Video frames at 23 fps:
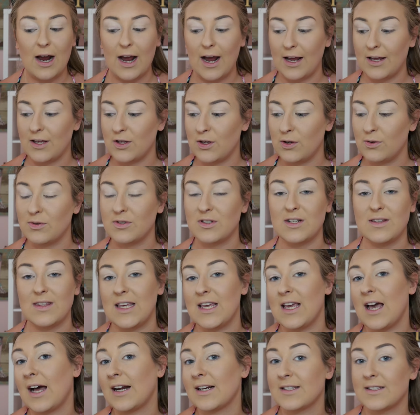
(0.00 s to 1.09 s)
I used
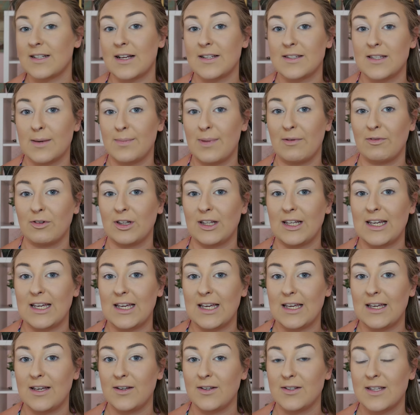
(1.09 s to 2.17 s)
the Anastasia Beverly
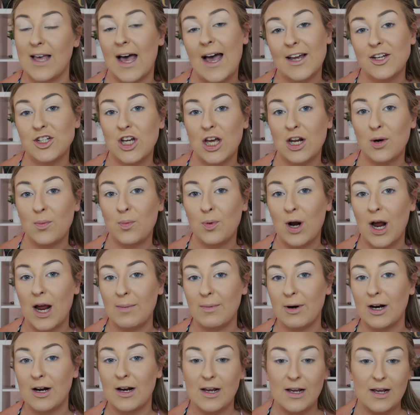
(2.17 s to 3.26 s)
Hills eyeshadow
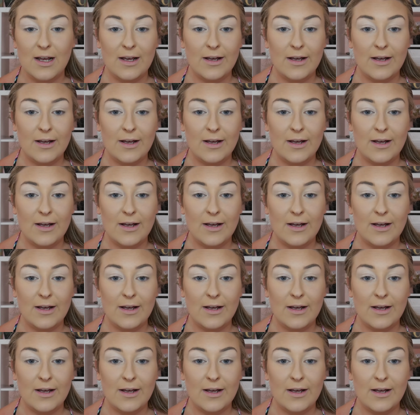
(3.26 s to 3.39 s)
primer.